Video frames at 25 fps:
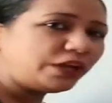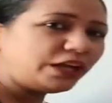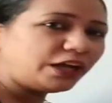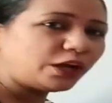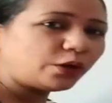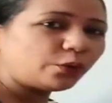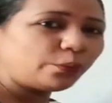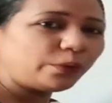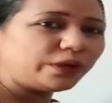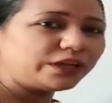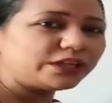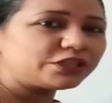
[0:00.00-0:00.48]

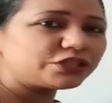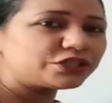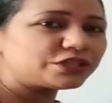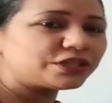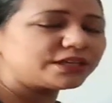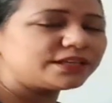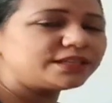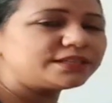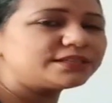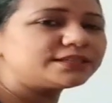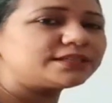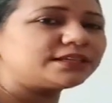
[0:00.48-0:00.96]

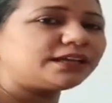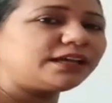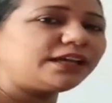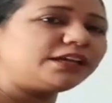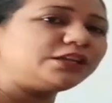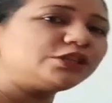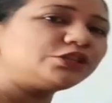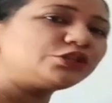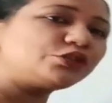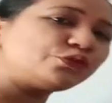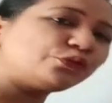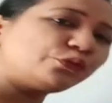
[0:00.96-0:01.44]
equations
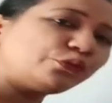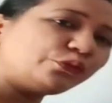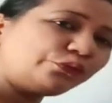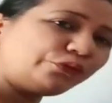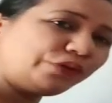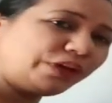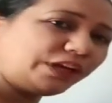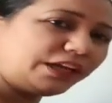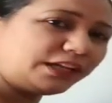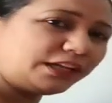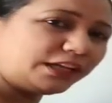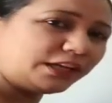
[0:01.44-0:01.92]
in two
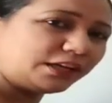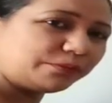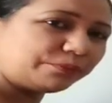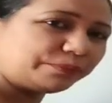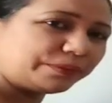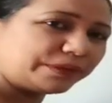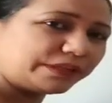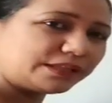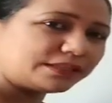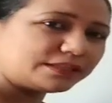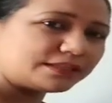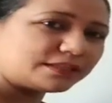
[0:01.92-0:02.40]

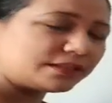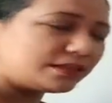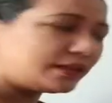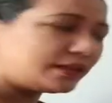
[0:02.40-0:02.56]
variables